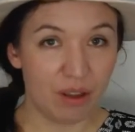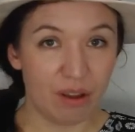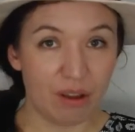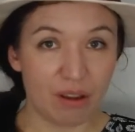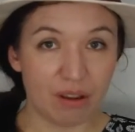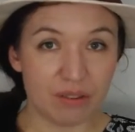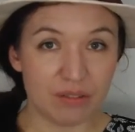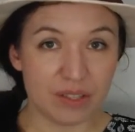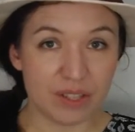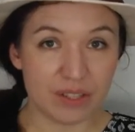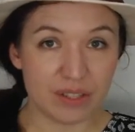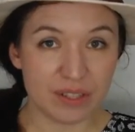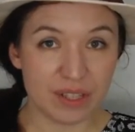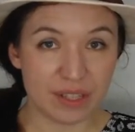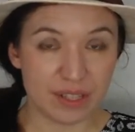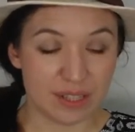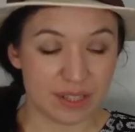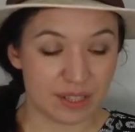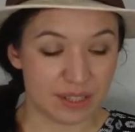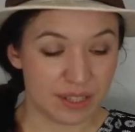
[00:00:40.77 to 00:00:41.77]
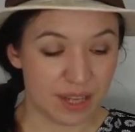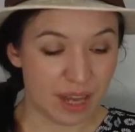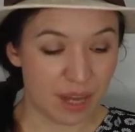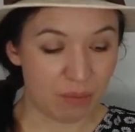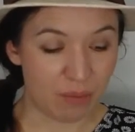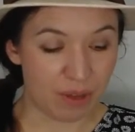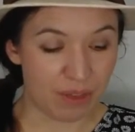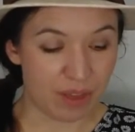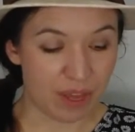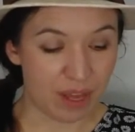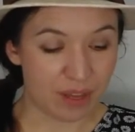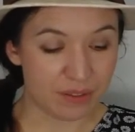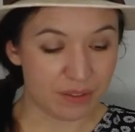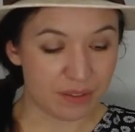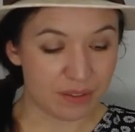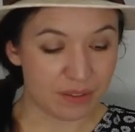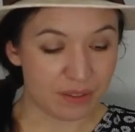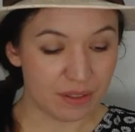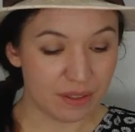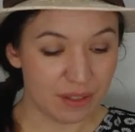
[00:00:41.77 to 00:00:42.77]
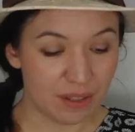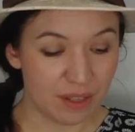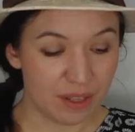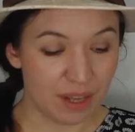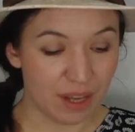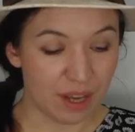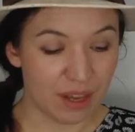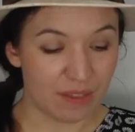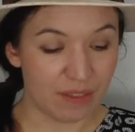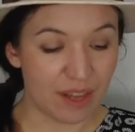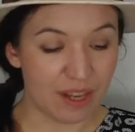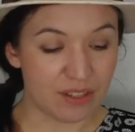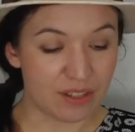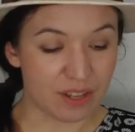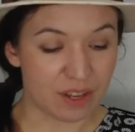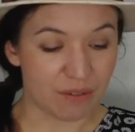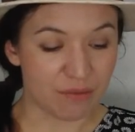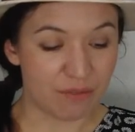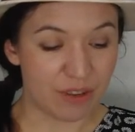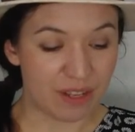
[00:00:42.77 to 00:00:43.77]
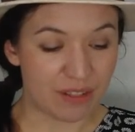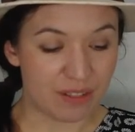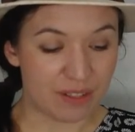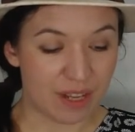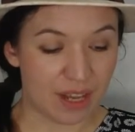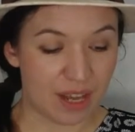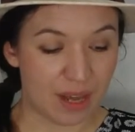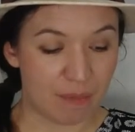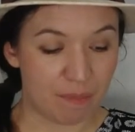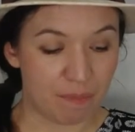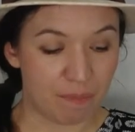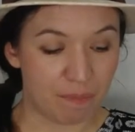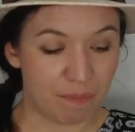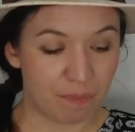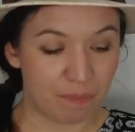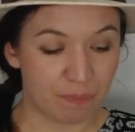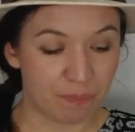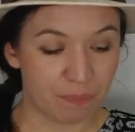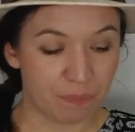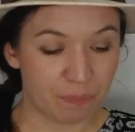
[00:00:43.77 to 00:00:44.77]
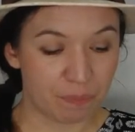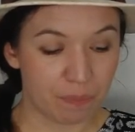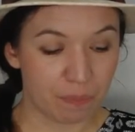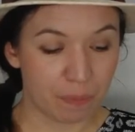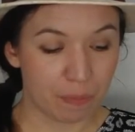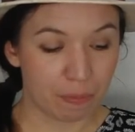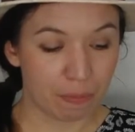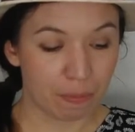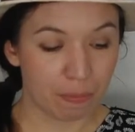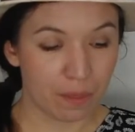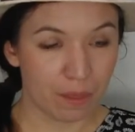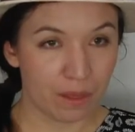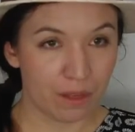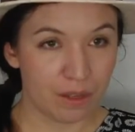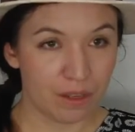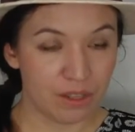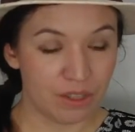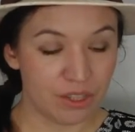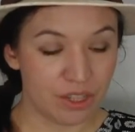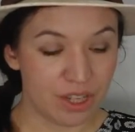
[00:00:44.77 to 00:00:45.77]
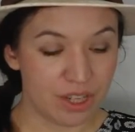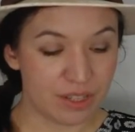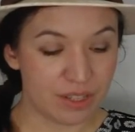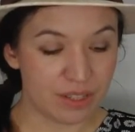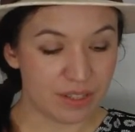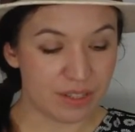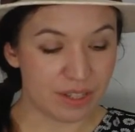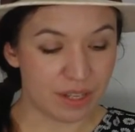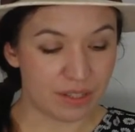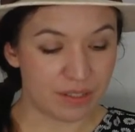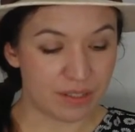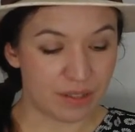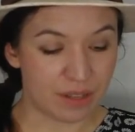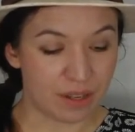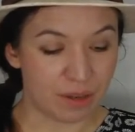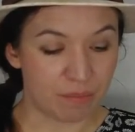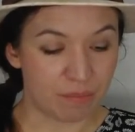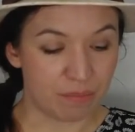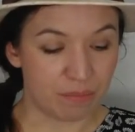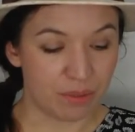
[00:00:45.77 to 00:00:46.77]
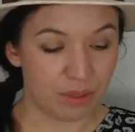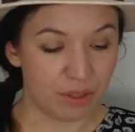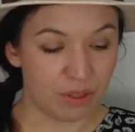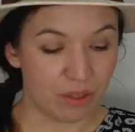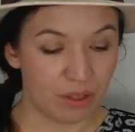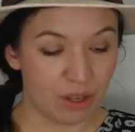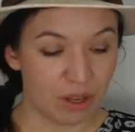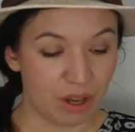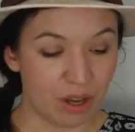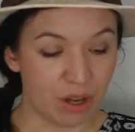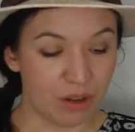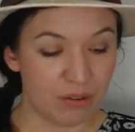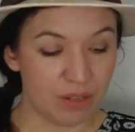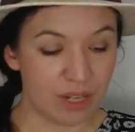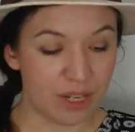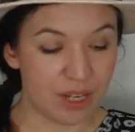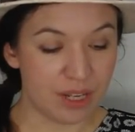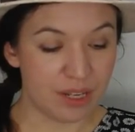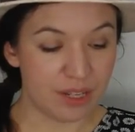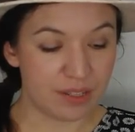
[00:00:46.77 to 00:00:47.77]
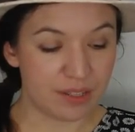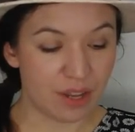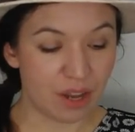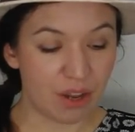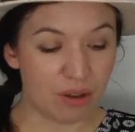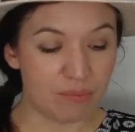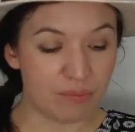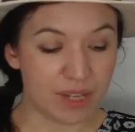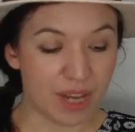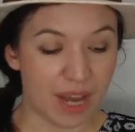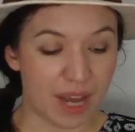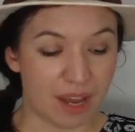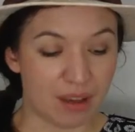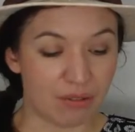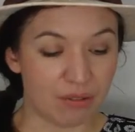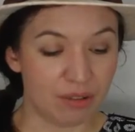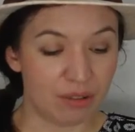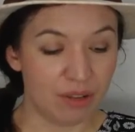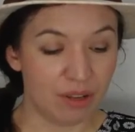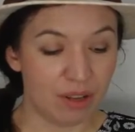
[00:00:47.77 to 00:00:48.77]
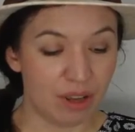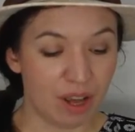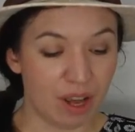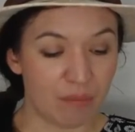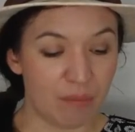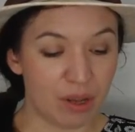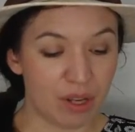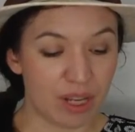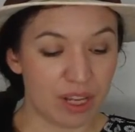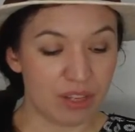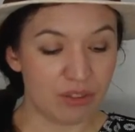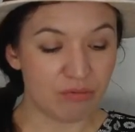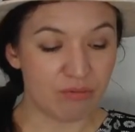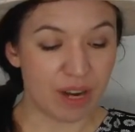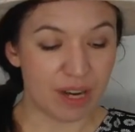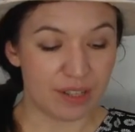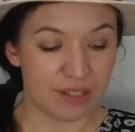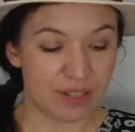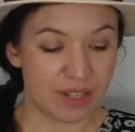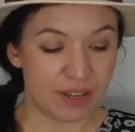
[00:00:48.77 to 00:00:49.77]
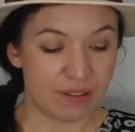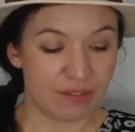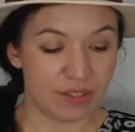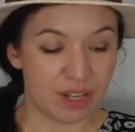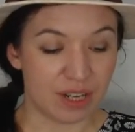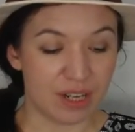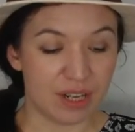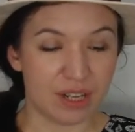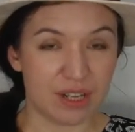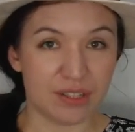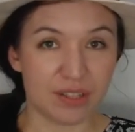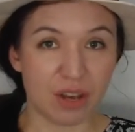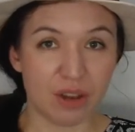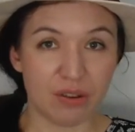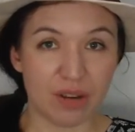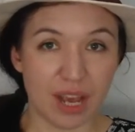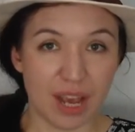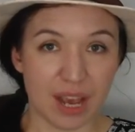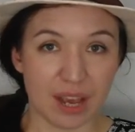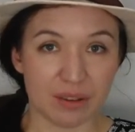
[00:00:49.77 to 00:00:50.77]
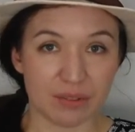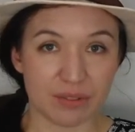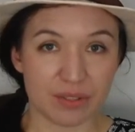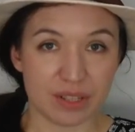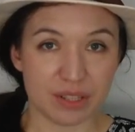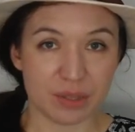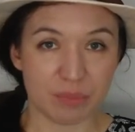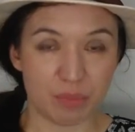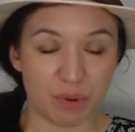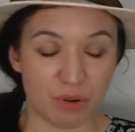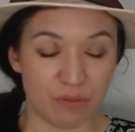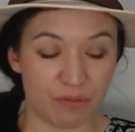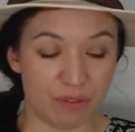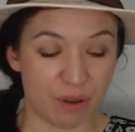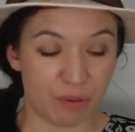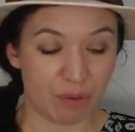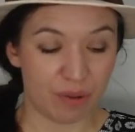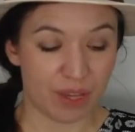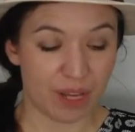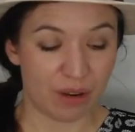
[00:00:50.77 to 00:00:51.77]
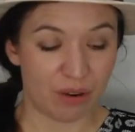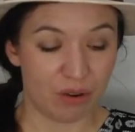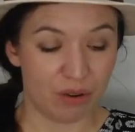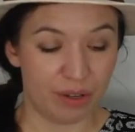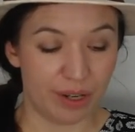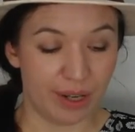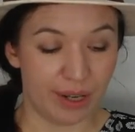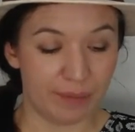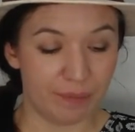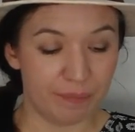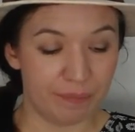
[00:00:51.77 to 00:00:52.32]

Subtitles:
Aren't his sisters here with us?" And they took offence at him. Jesus said to them, "Only in his hometown, among his relatives, and in his own house is a prophet without honour.